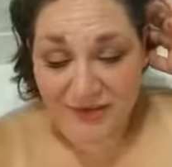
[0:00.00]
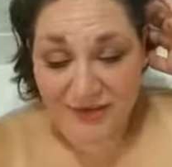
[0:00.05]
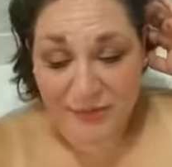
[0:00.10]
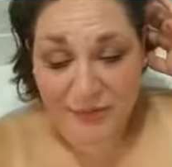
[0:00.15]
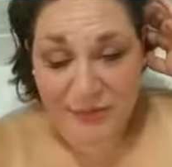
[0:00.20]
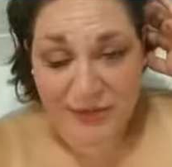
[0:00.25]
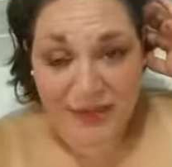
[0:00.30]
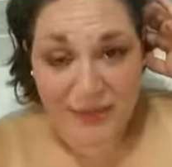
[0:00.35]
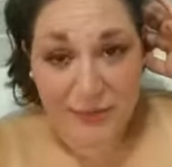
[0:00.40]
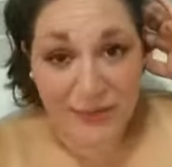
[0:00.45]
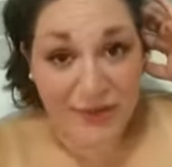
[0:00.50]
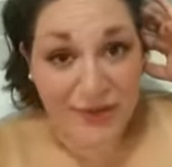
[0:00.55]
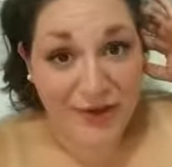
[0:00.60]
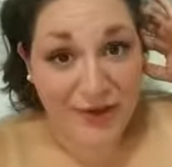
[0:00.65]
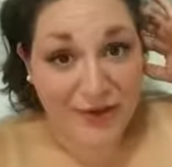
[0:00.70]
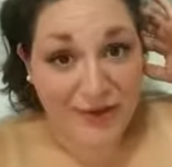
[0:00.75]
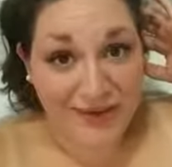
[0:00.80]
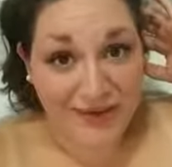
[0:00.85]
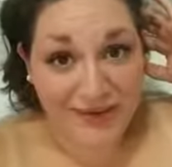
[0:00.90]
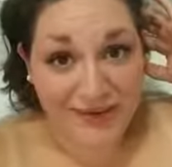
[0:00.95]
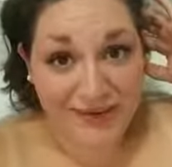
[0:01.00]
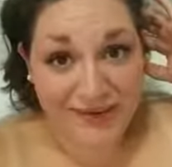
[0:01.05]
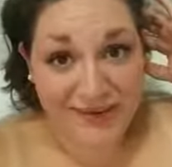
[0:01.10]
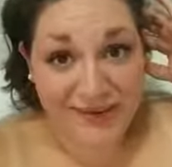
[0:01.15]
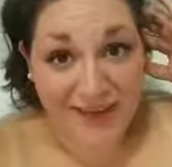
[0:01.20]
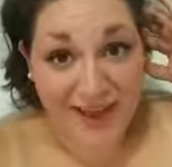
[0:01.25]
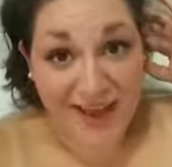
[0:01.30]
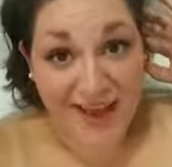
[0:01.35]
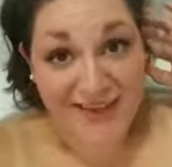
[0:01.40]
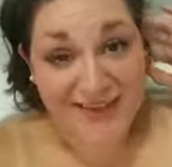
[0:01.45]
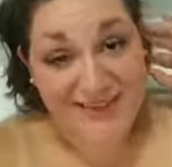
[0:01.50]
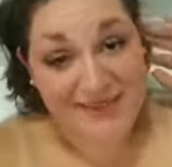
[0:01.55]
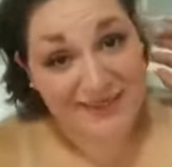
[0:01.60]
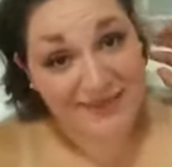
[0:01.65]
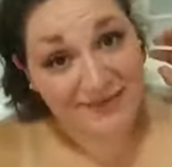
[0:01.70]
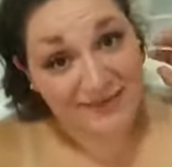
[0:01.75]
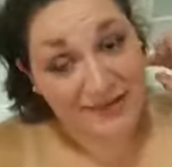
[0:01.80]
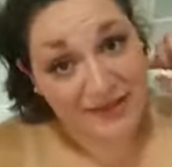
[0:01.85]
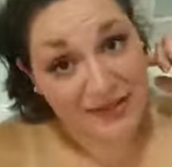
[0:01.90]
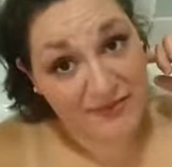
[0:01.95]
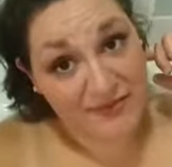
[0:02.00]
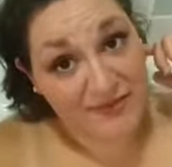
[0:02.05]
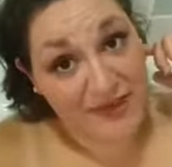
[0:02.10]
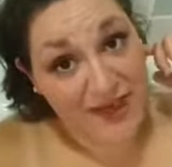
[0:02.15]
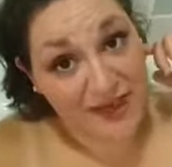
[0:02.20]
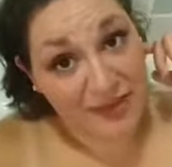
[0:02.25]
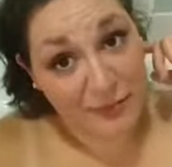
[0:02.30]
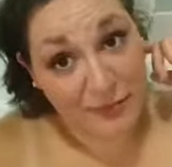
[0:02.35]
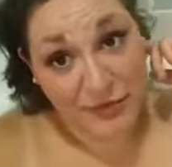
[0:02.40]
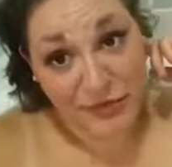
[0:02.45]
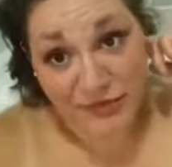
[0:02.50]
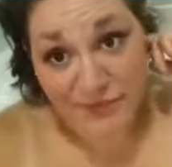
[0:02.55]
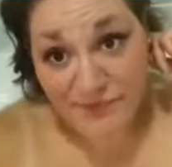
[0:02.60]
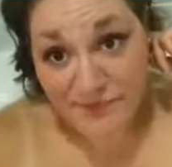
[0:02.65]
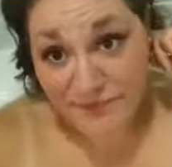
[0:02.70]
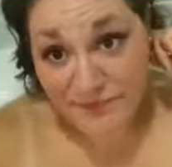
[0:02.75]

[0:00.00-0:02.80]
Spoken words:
People are not infallible.